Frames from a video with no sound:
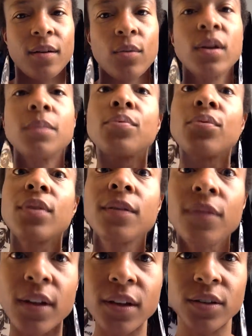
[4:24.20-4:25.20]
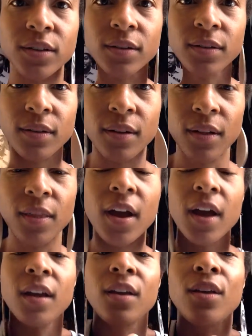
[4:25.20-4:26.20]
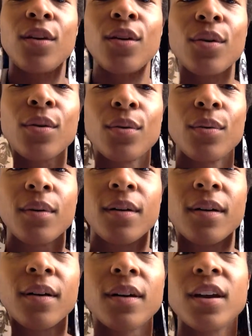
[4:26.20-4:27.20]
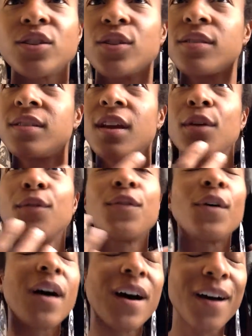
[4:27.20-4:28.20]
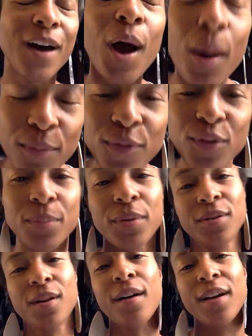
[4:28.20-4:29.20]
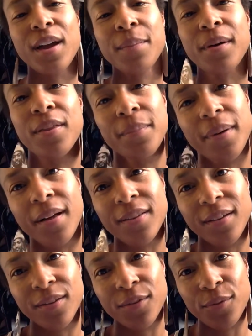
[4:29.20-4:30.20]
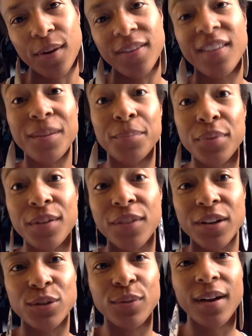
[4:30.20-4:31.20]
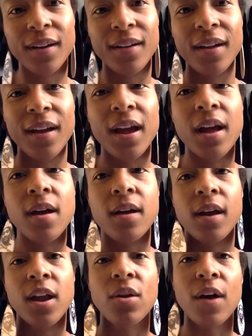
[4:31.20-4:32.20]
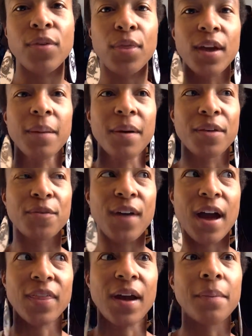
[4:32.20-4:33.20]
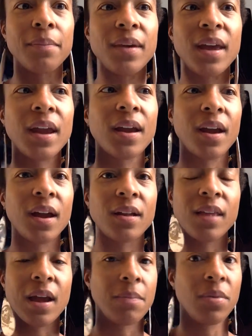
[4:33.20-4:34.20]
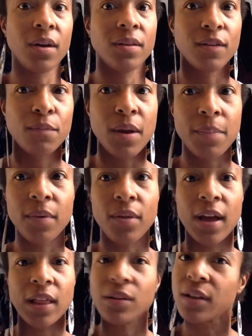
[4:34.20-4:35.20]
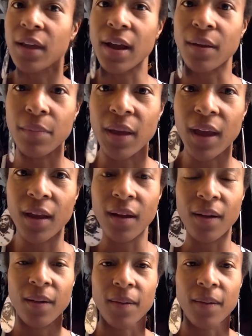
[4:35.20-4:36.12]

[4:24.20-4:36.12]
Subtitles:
What a privilege that you can just say you feel uncomfortable talking about the politics of race. That's a privilege, right? You don't have to think about the fact that me and like millions of people that look like me